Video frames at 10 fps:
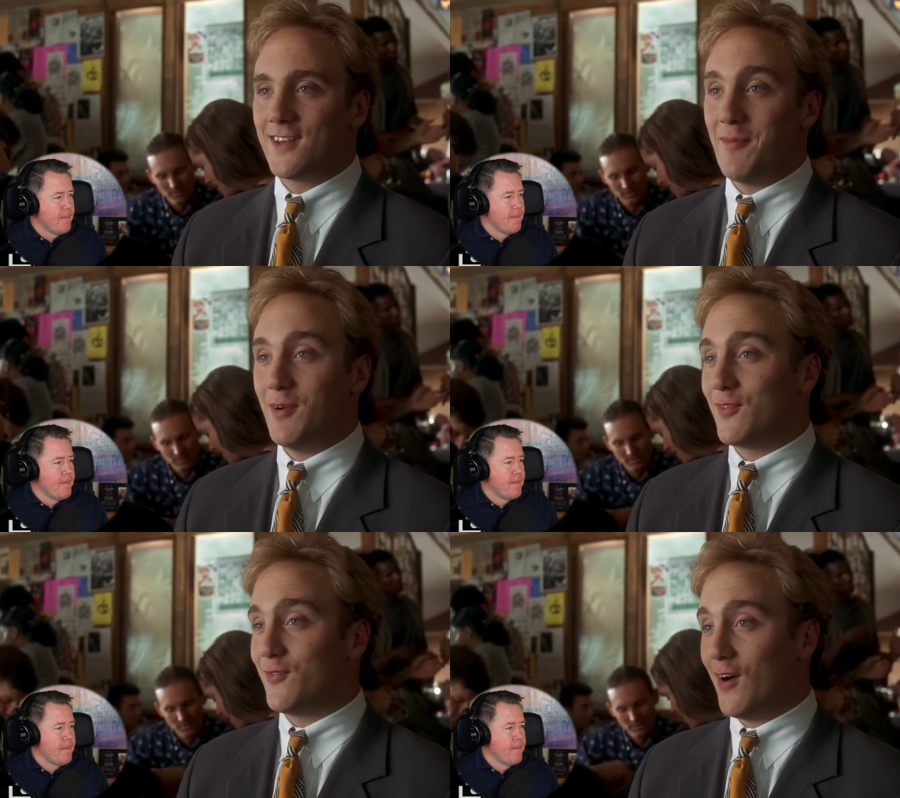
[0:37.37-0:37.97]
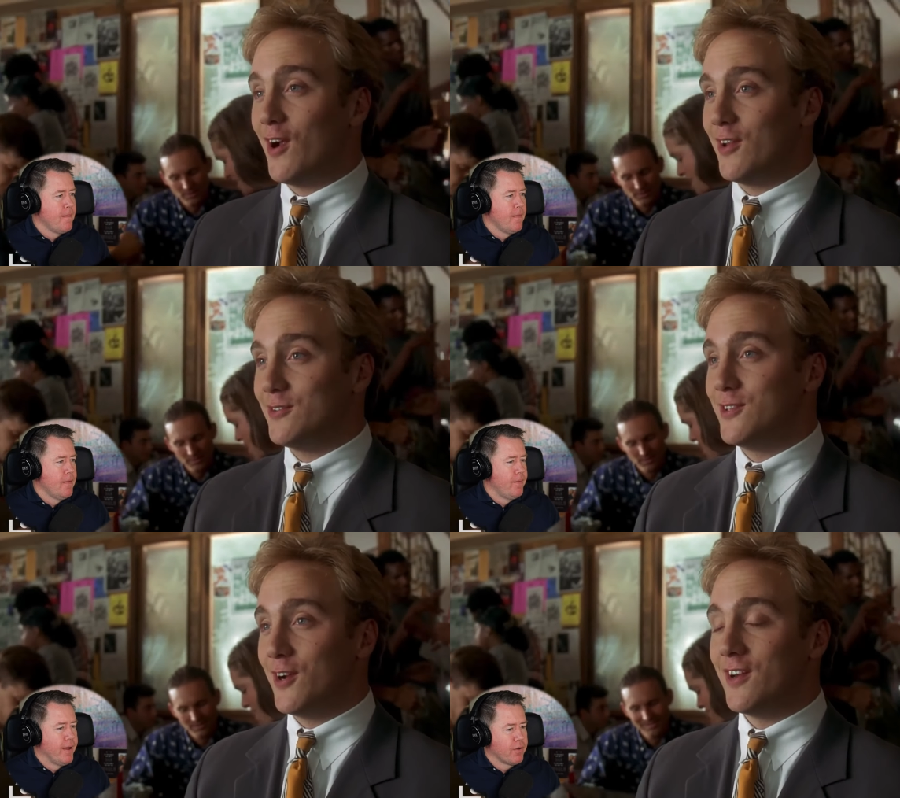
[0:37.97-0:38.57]
Speaker 1: Came here to fire
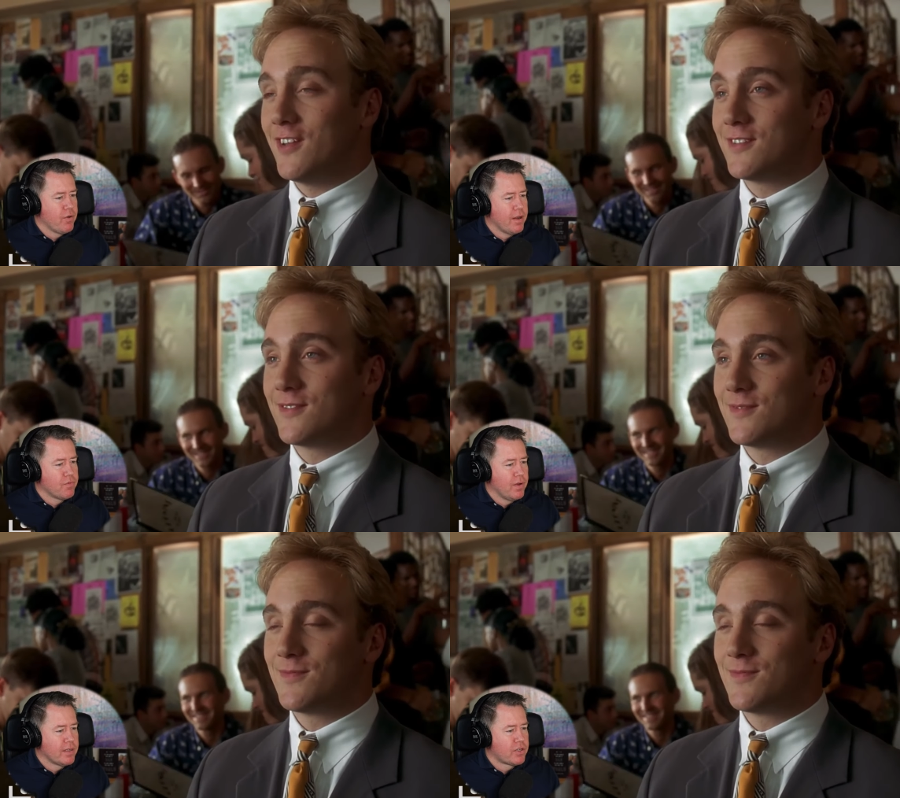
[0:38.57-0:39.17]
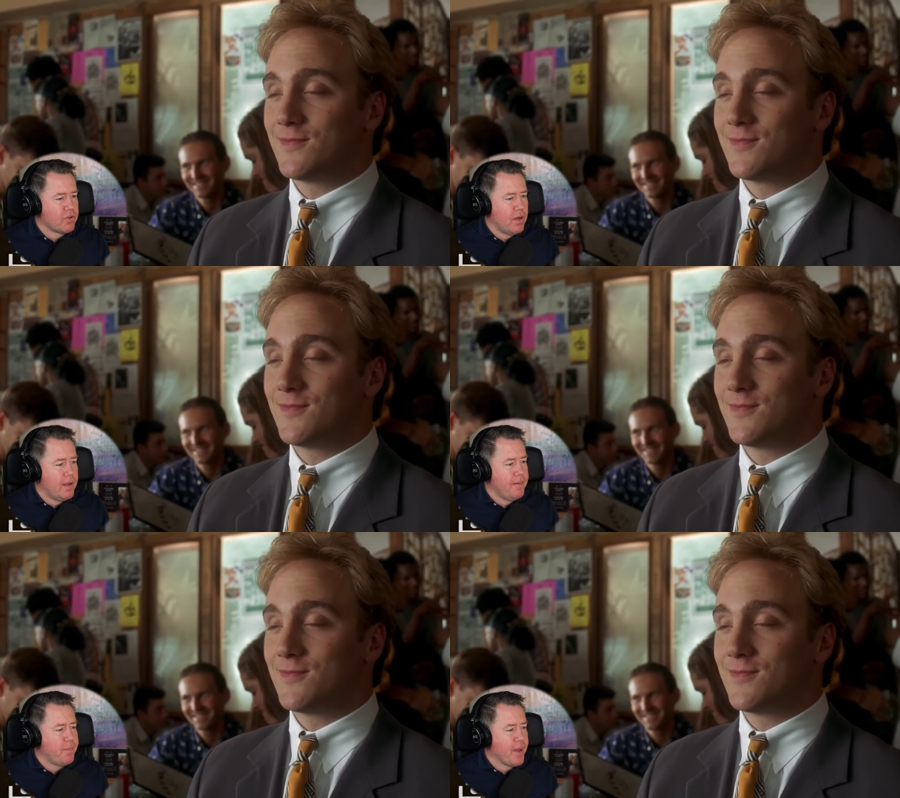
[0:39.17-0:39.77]
you.
Speaker 2: Now, crowded
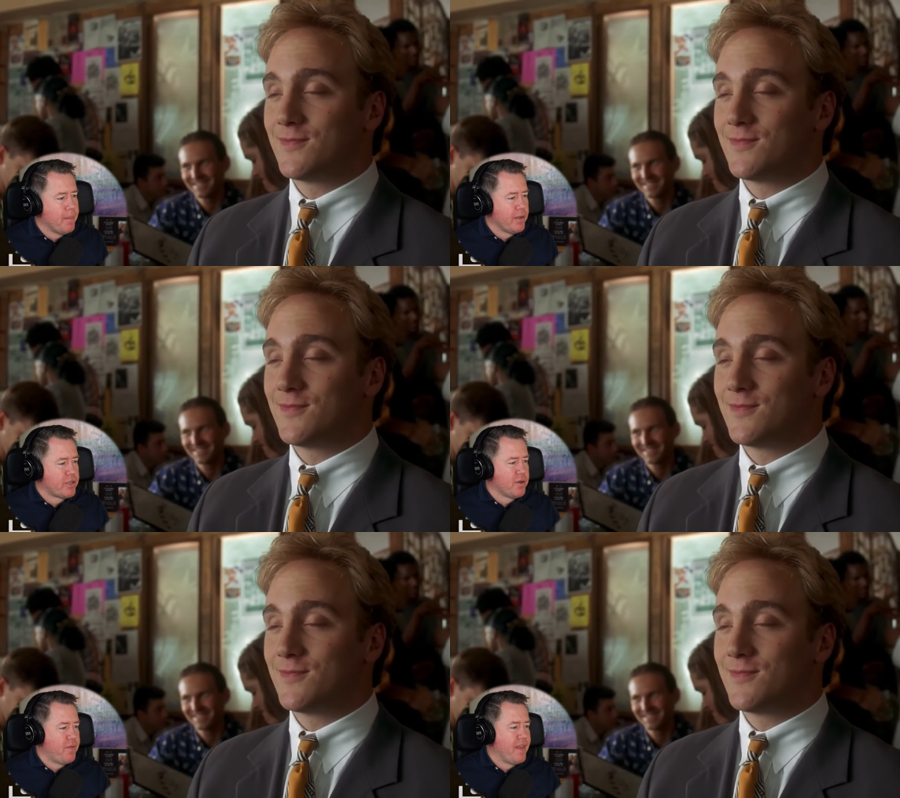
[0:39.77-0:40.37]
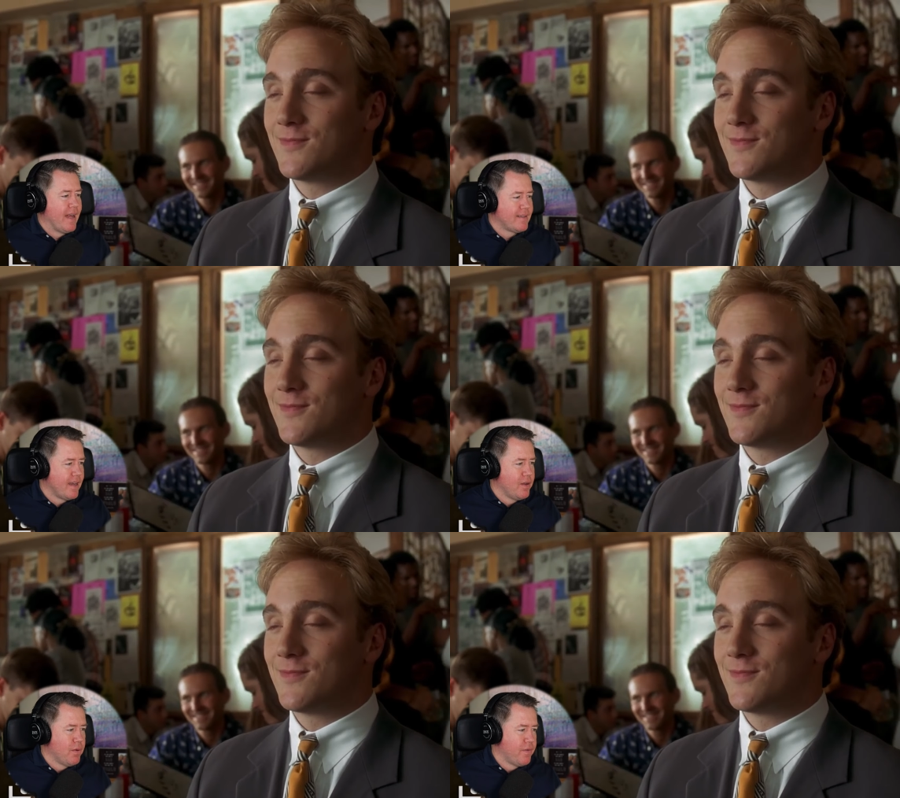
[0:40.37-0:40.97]
restaurant, I'm not sure if that's how
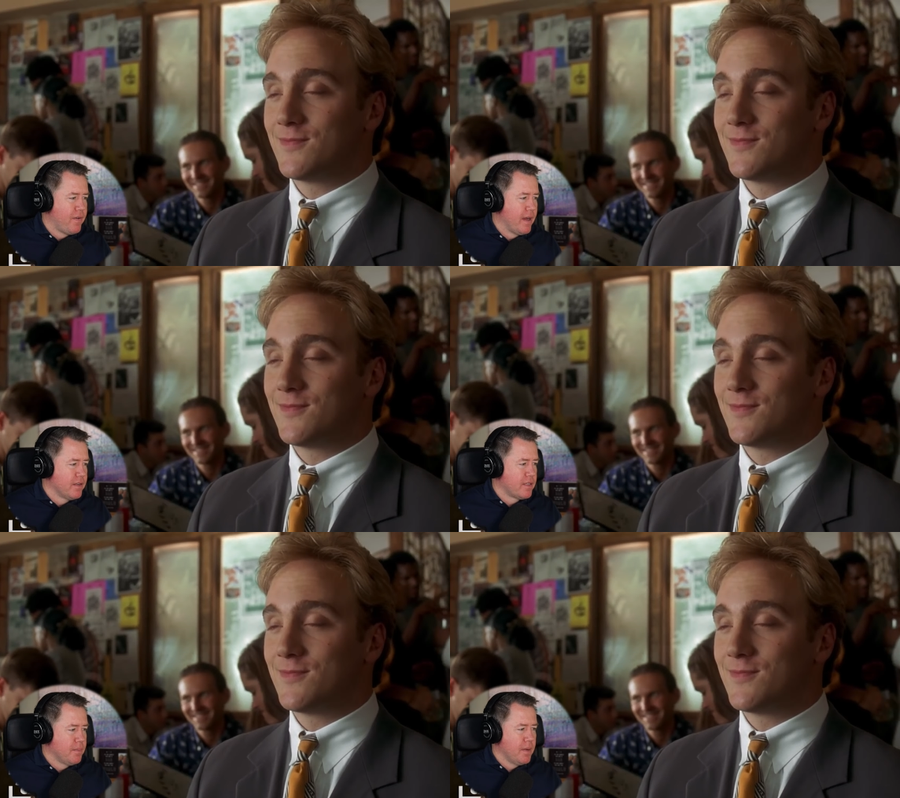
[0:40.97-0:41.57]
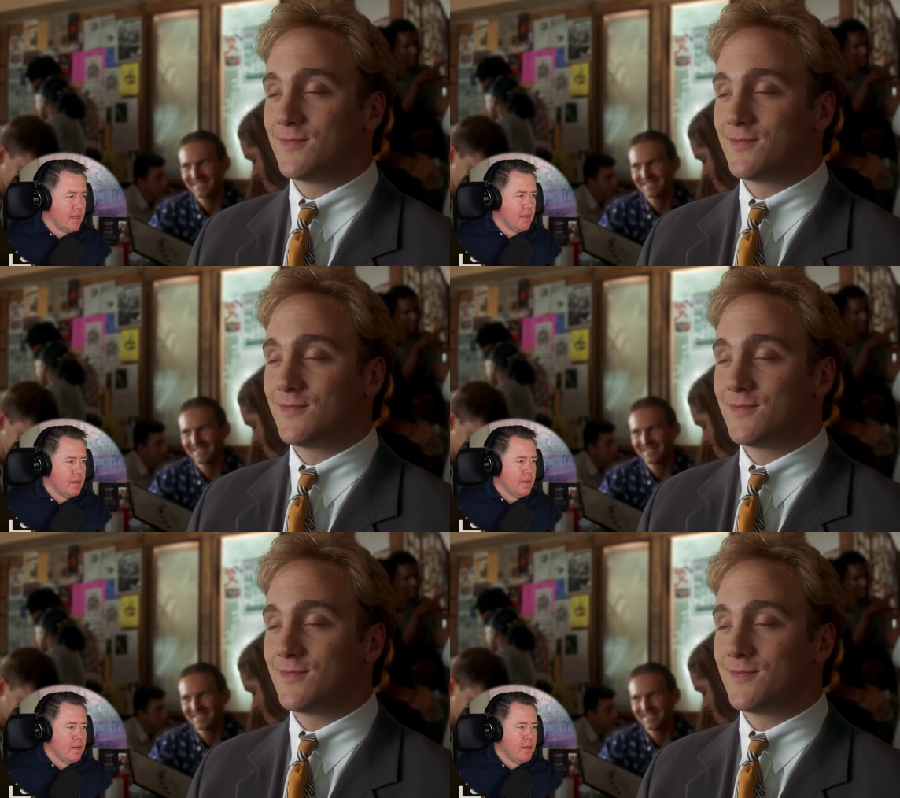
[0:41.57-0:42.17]
you want to fire somebody.
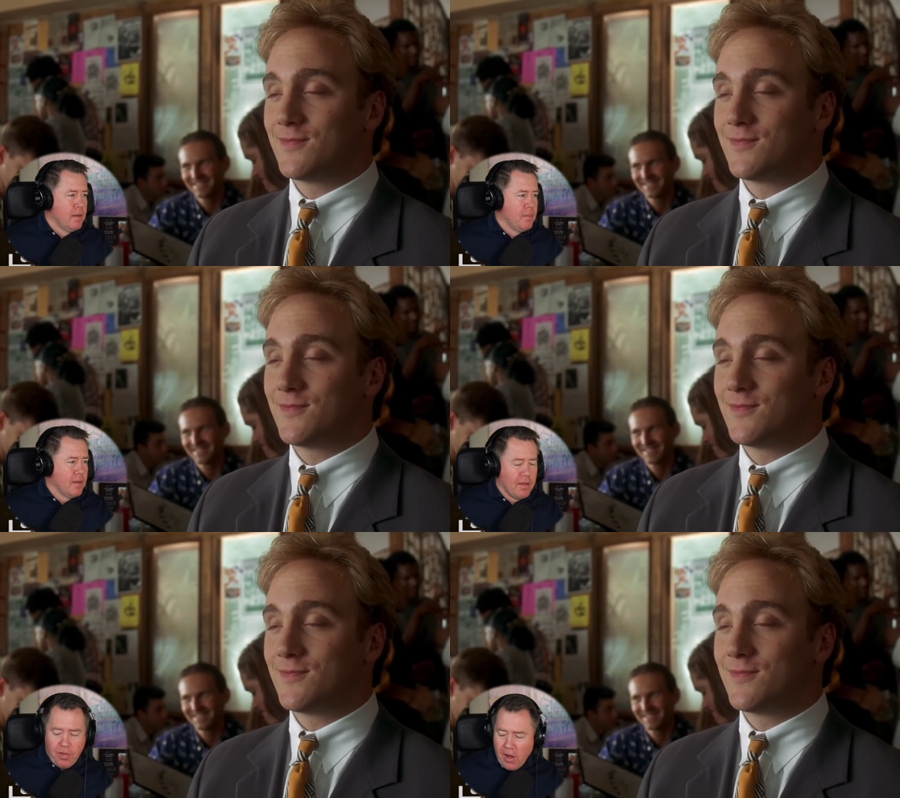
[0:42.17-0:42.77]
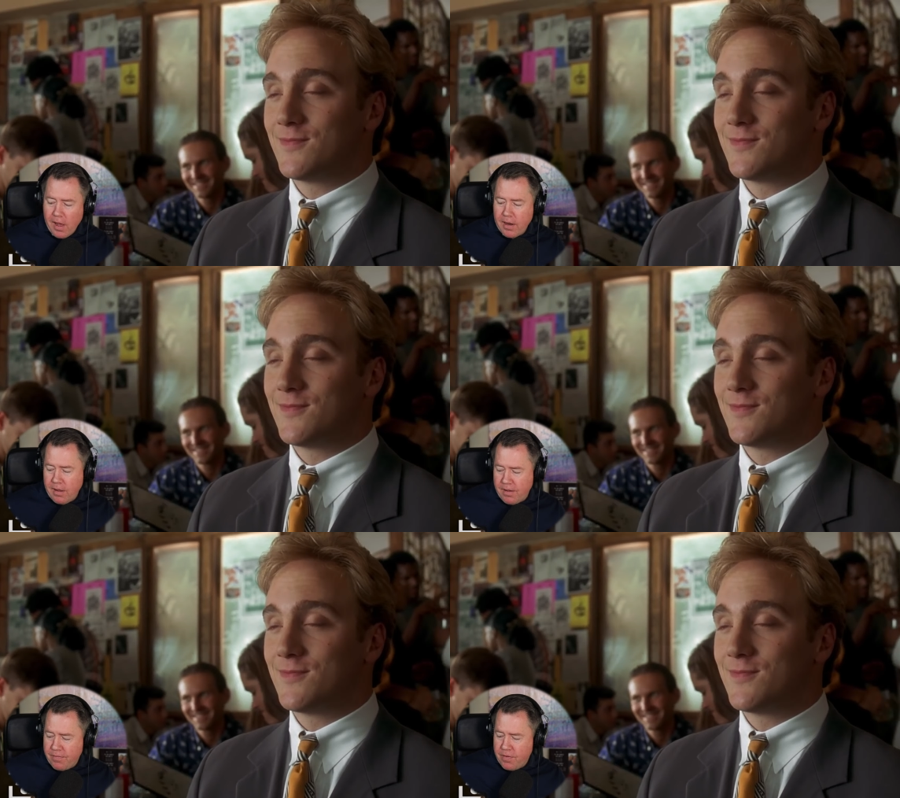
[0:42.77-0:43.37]
But the thought
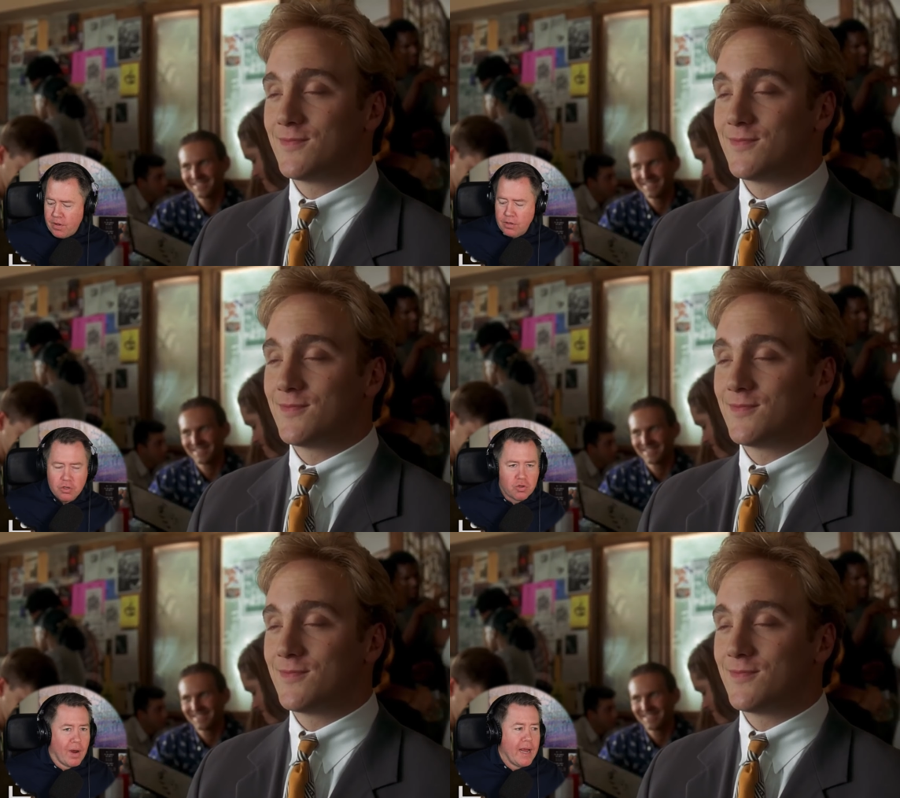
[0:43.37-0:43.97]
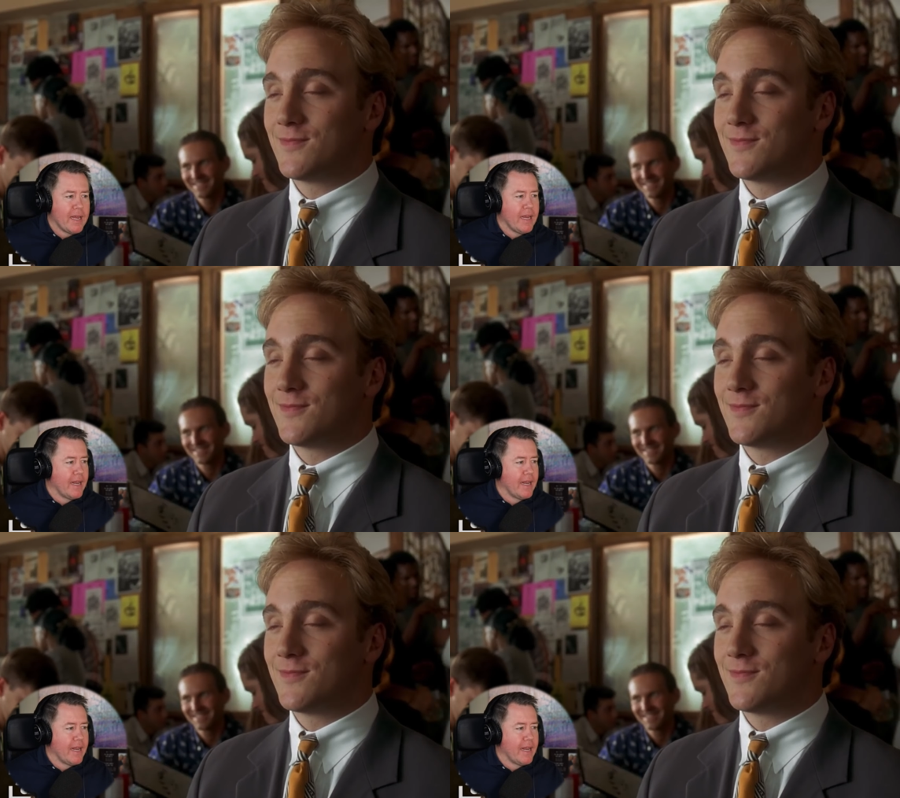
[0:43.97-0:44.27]
of dragging